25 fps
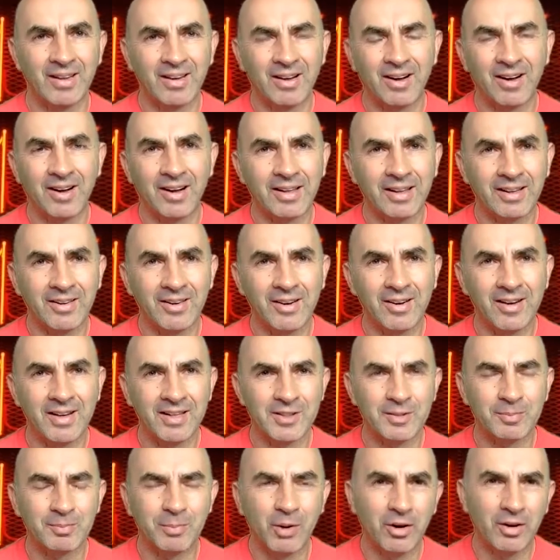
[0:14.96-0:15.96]
Hi
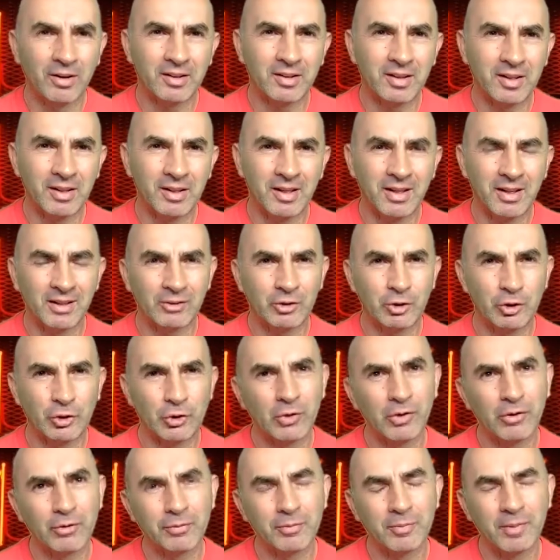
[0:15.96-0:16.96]
guys, Martin here, True
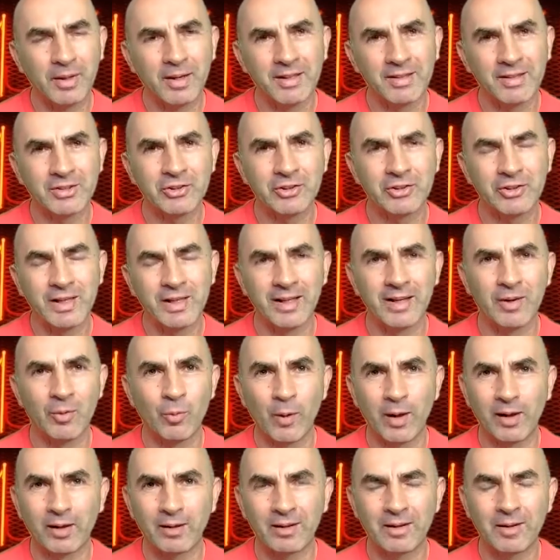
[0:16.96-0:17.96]
North Ministry.
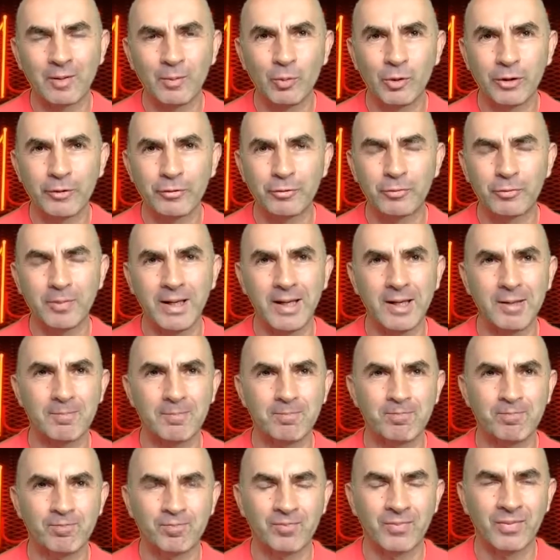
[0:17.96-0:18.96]
Welcome with me.
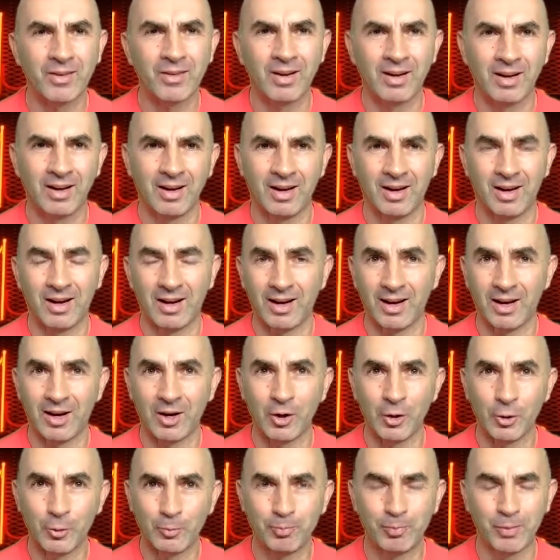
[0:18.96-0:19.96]
I
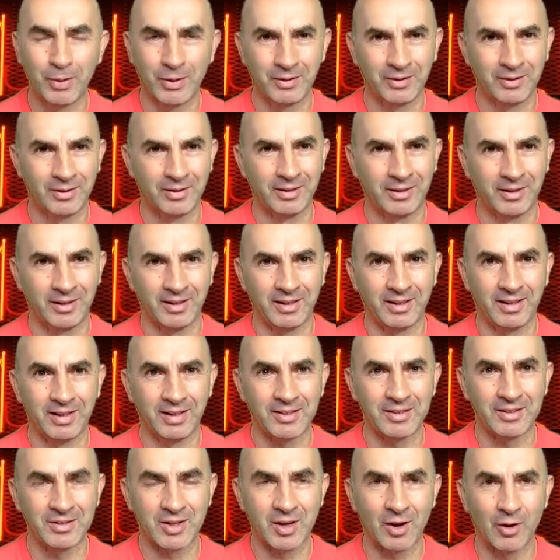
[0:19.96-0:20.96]
hope
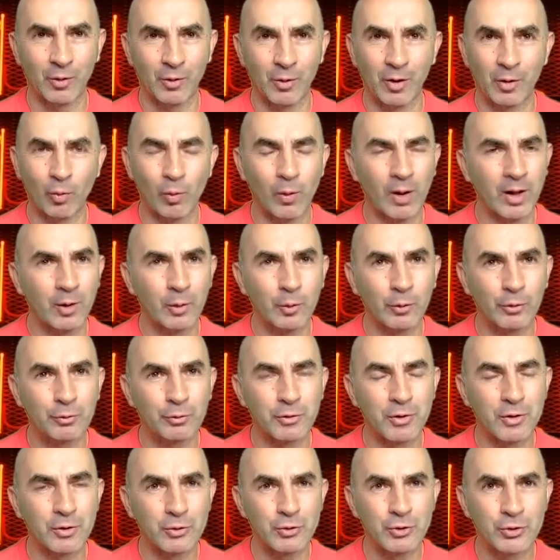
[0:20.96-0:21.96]
it's going well with
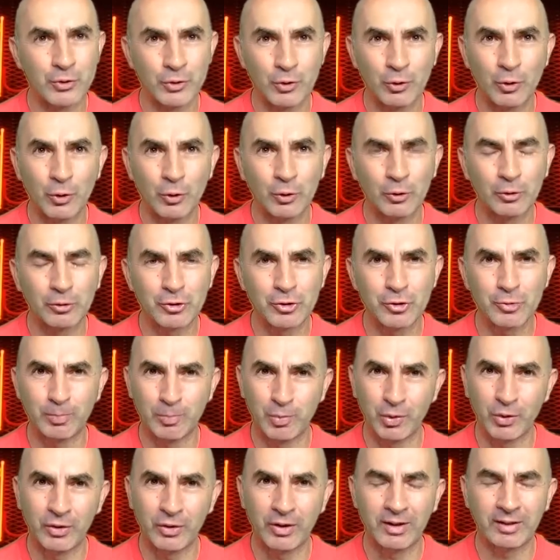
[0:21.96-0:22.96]
your soul,
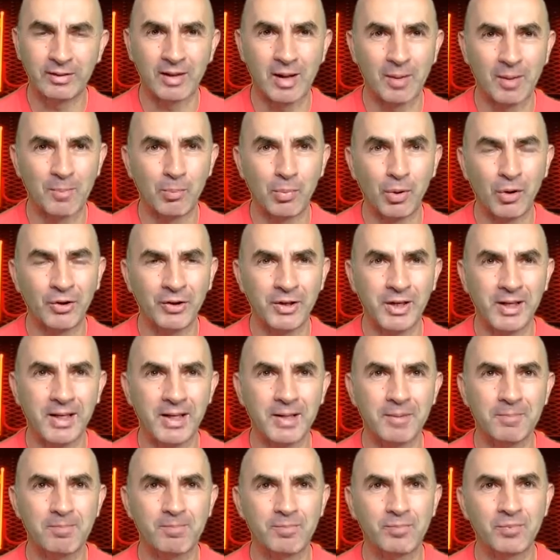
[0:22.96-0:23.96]
spirit and
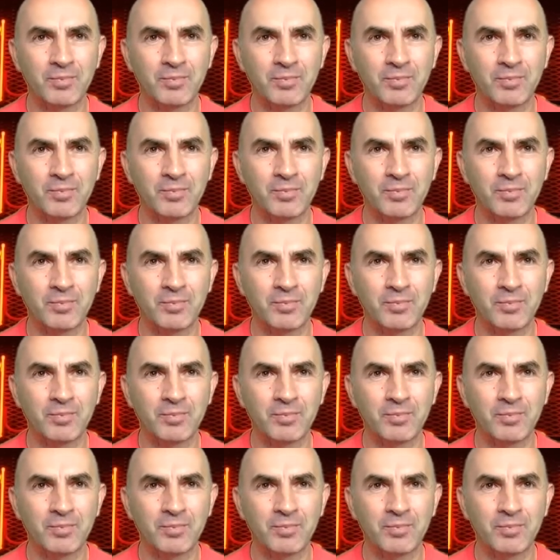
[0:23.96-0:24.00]
body.